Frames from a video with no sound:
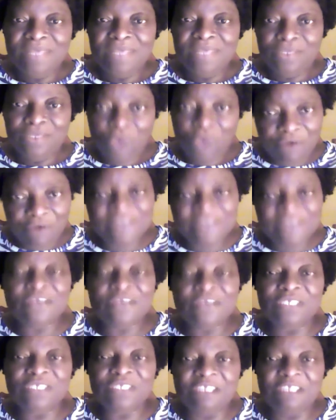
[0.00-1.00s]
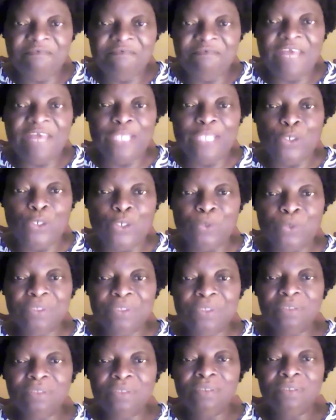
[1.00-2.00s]
Do a research and find out.
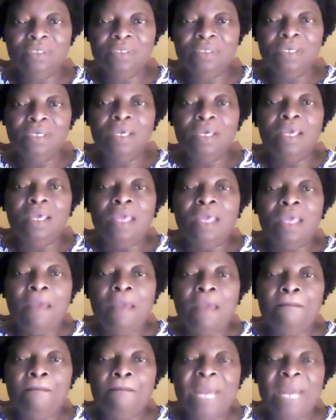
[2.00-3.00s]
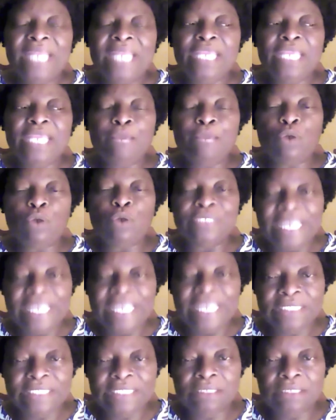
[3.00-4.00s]
My name,
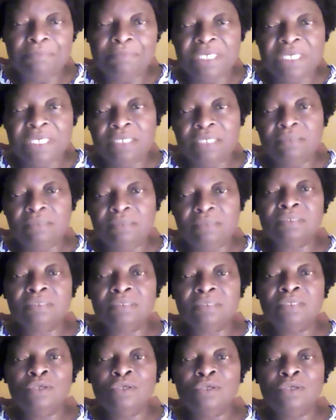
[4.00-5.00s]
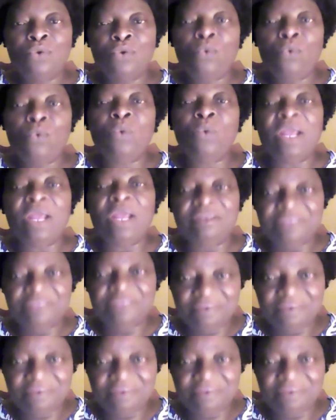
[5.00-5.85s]
Odette, means wealth.